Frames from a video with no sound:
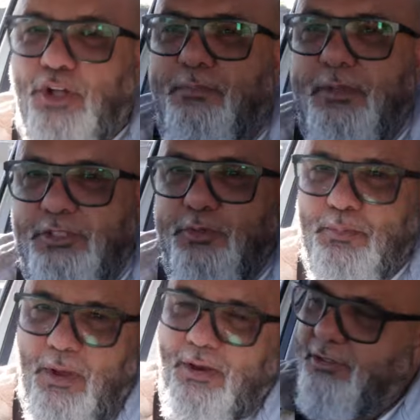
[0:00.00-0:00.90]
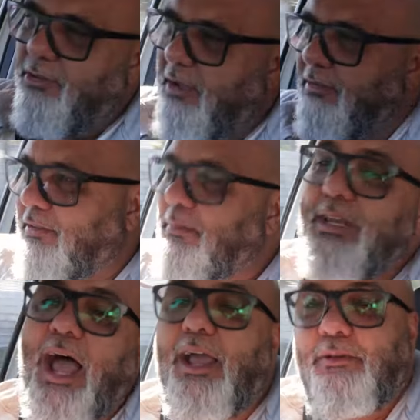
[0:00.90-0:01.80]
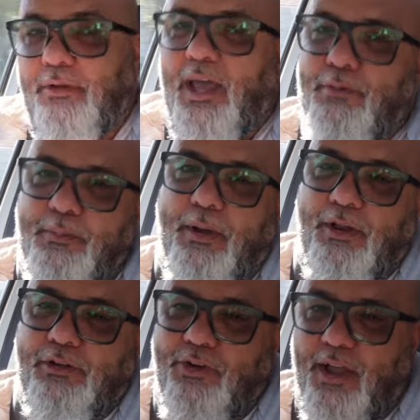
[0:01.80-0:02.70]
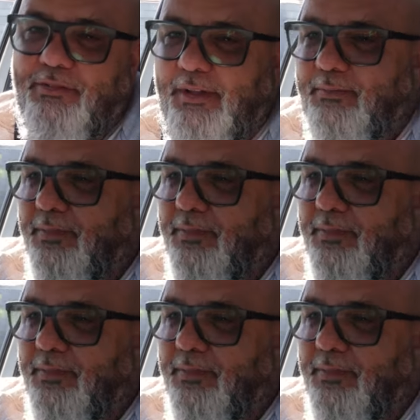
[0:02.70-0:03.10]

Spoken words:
stop messing with Polo drivers. I mean, I am a Polo driver.